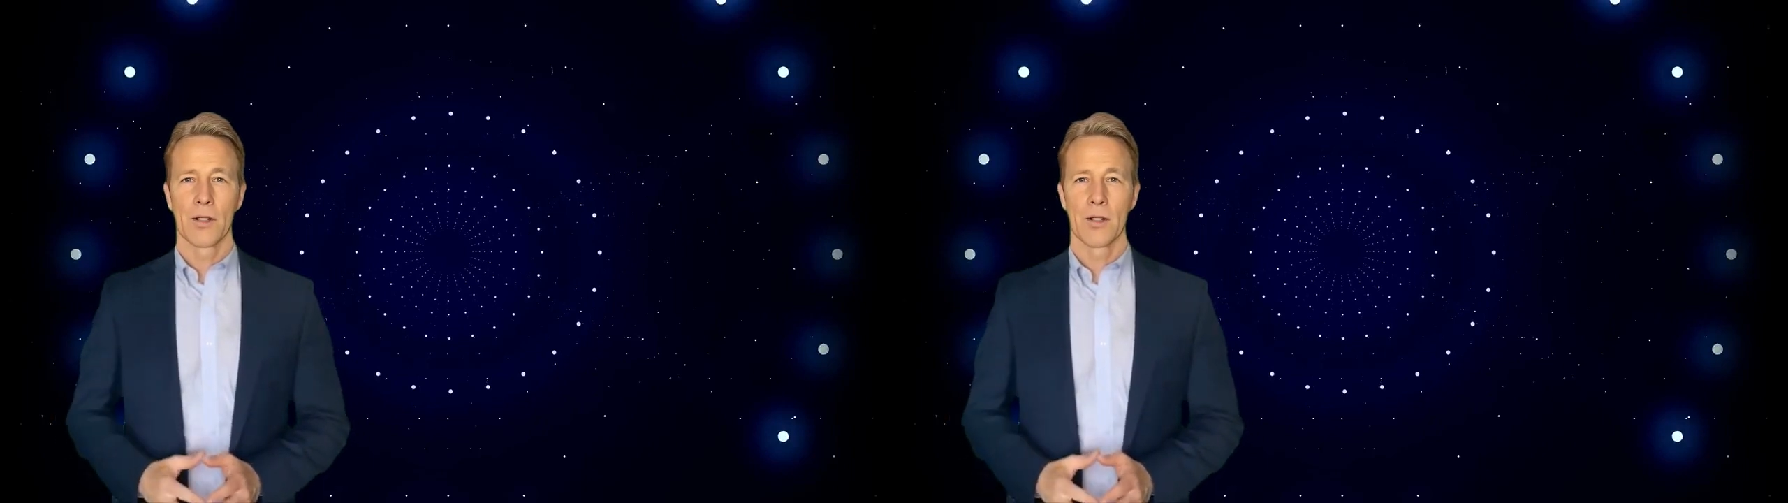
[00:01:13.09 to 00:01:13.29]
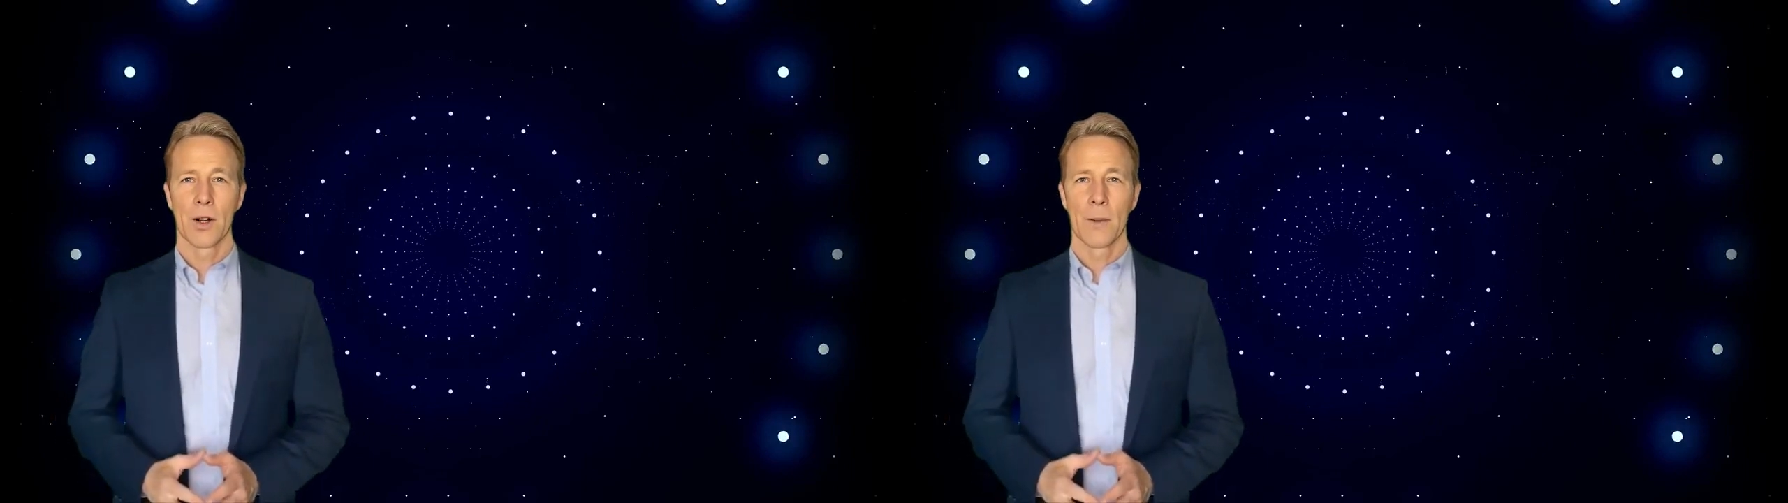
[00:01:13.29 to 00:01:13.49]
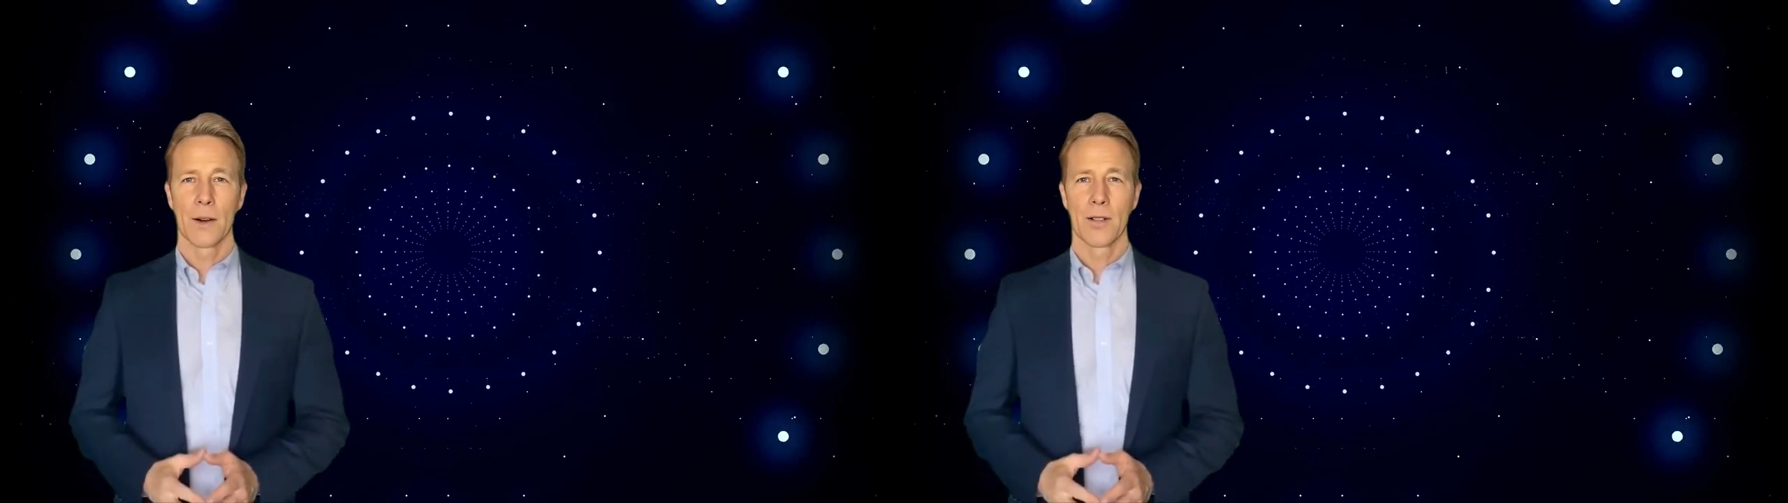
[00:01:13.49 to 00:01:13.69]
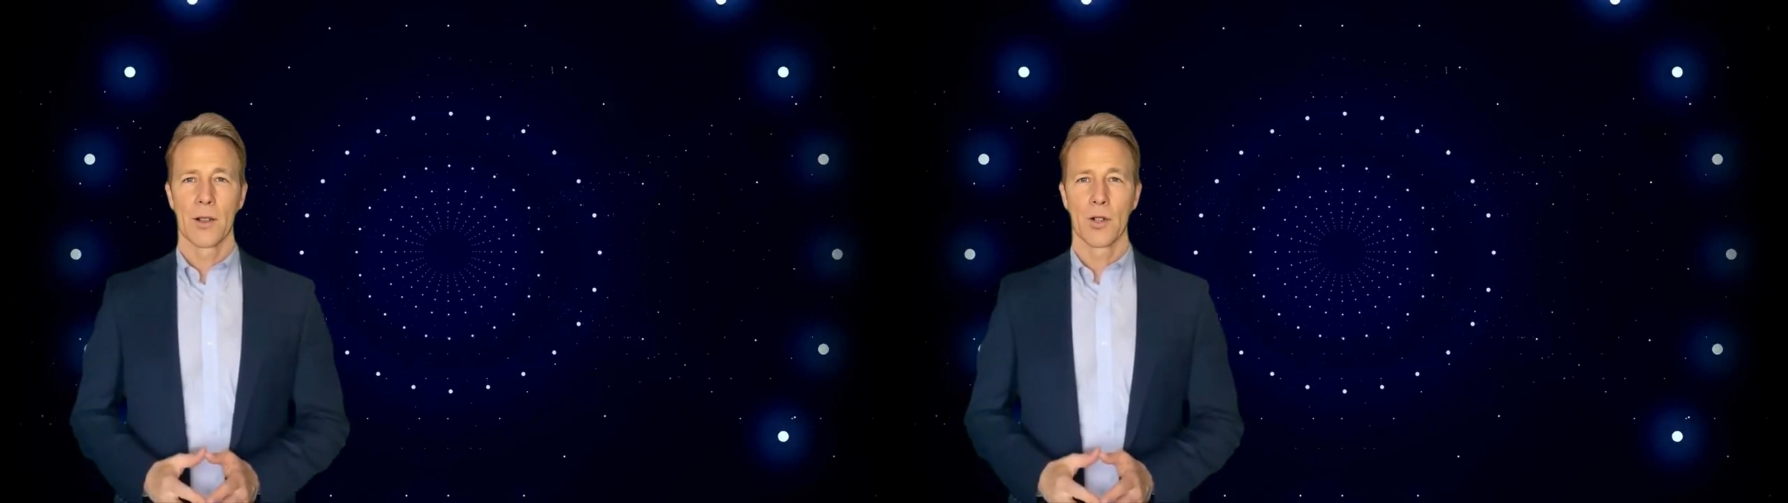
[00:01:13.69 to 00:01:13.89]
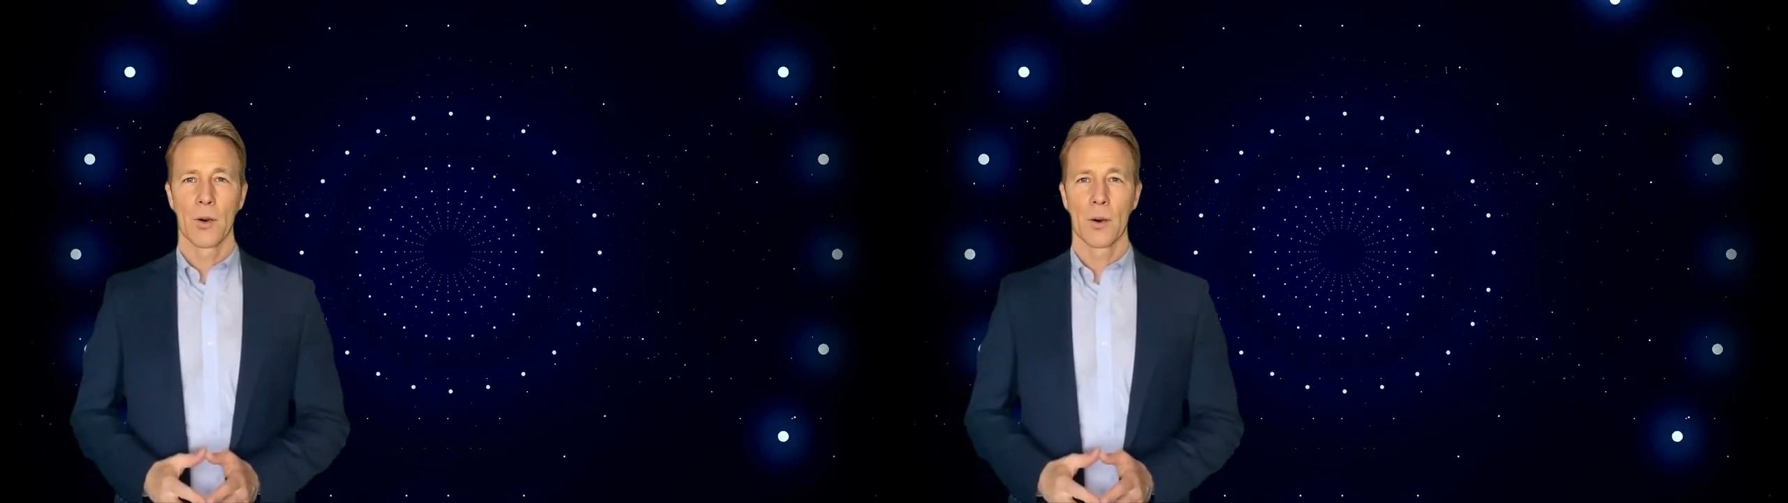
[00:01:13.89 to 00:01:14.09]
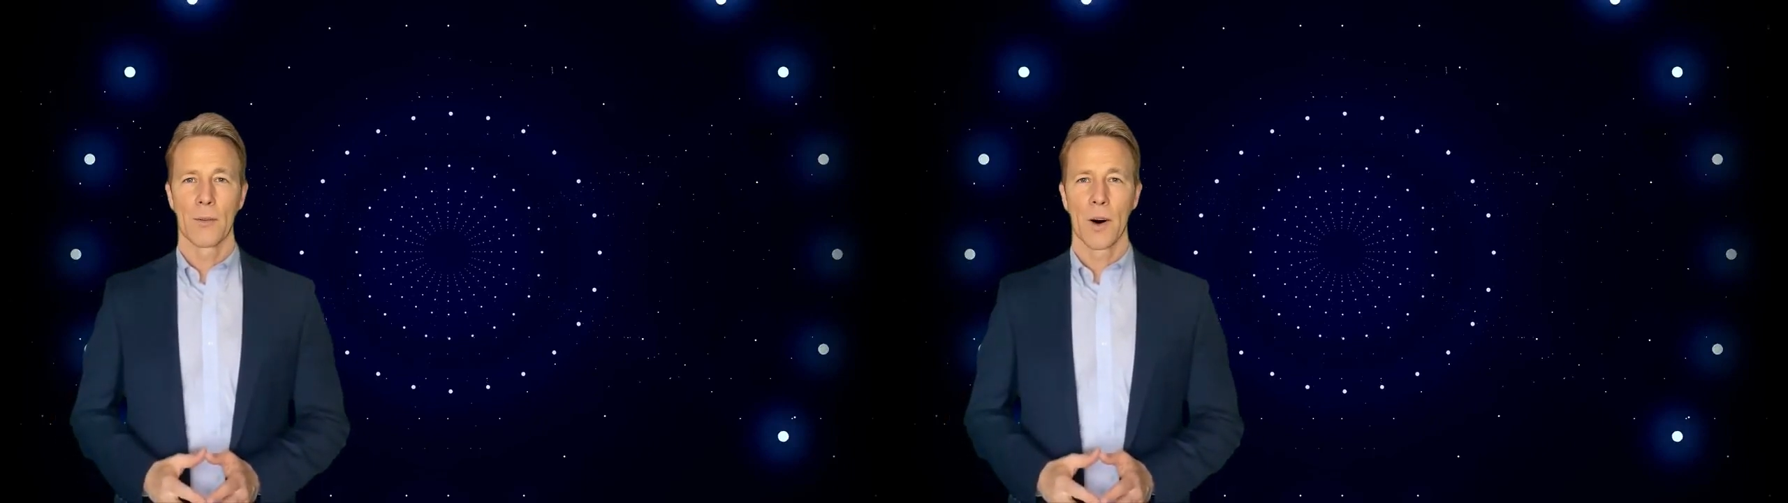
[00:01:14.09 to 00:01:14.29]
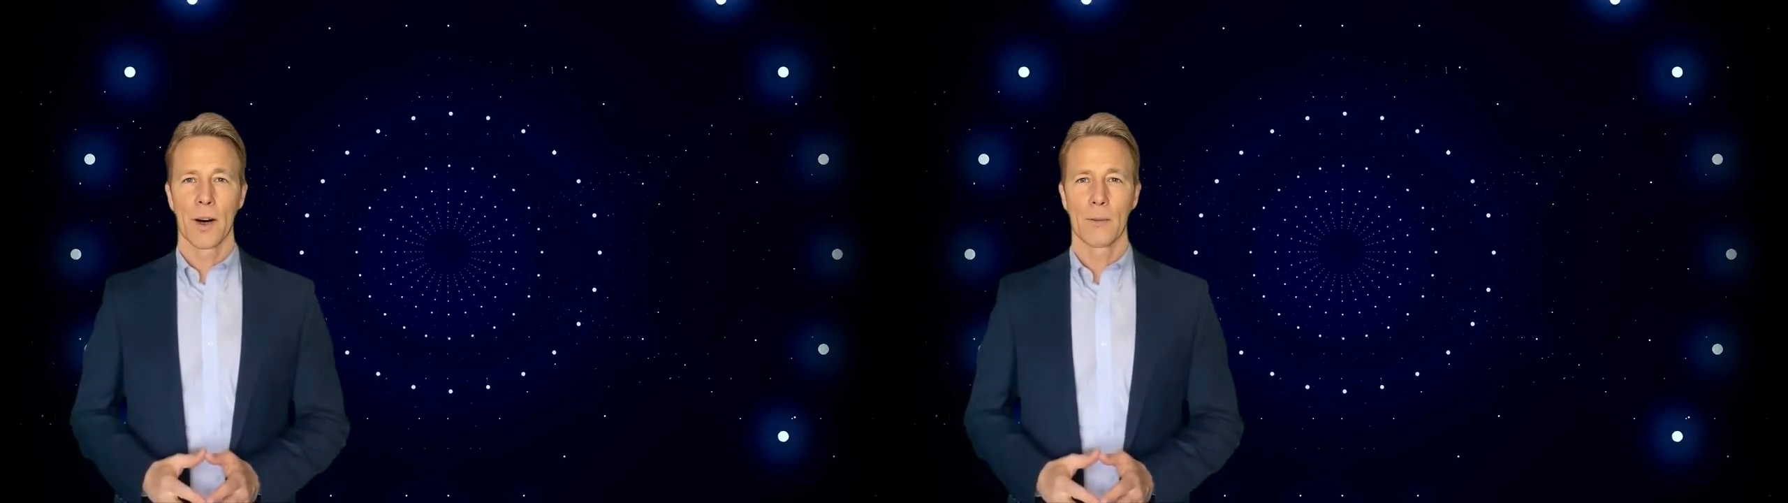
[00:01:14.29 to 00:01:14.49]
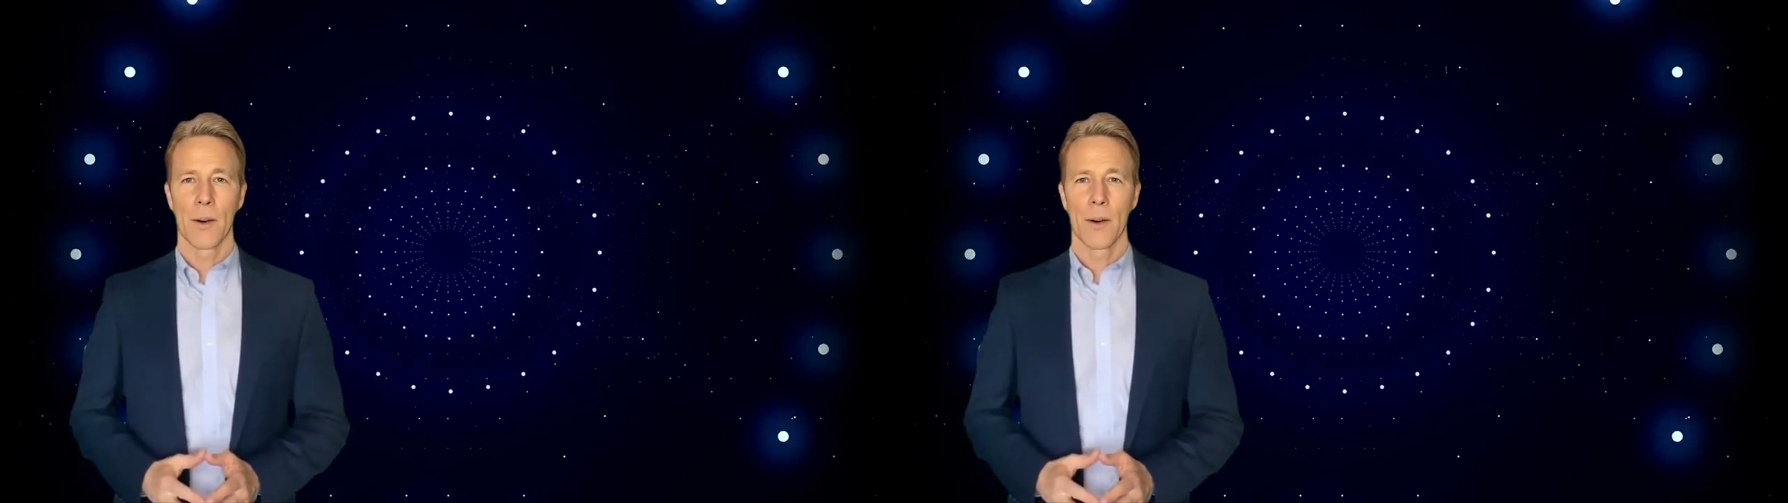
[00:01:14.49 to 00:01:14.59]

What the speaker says: determines the short-run